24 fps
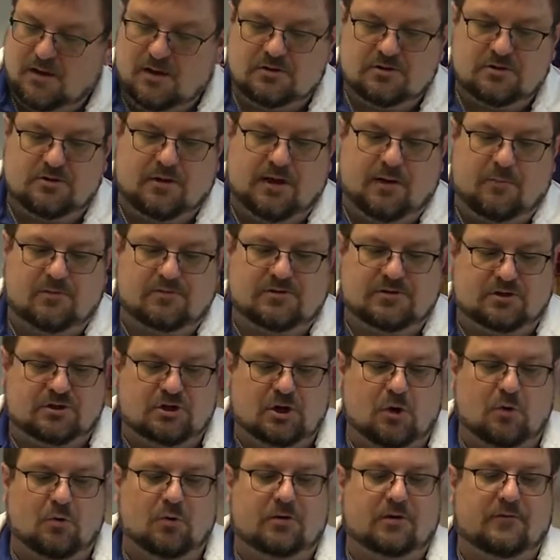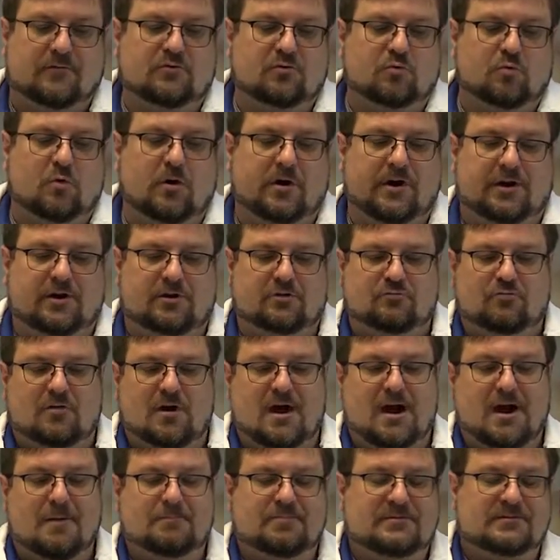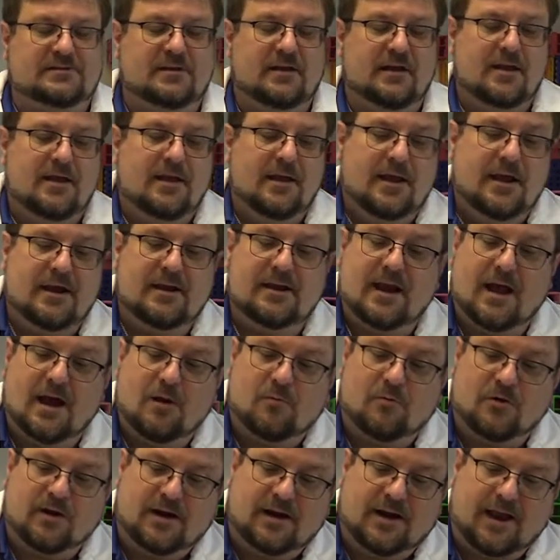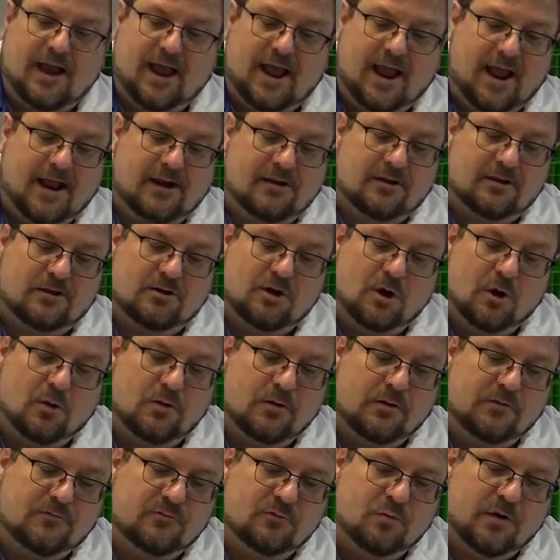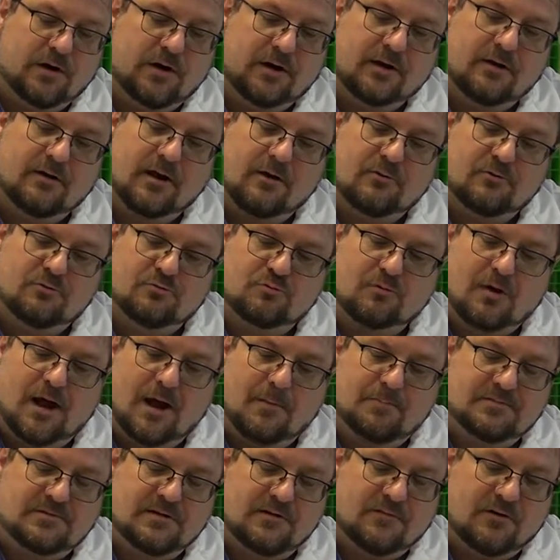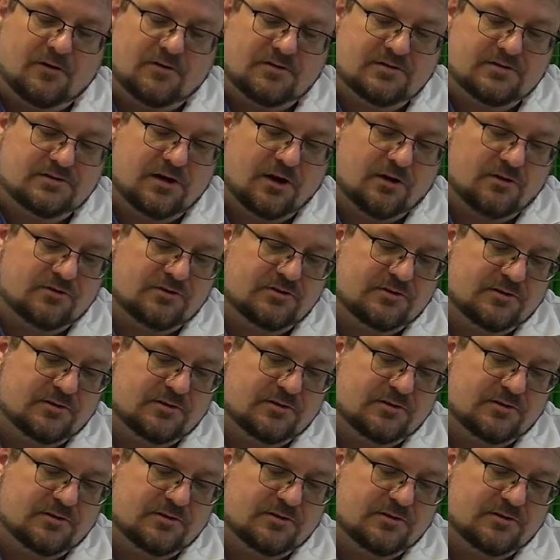So that was a total of 20 drops, and now we're going to add the total of 20 drops of our starch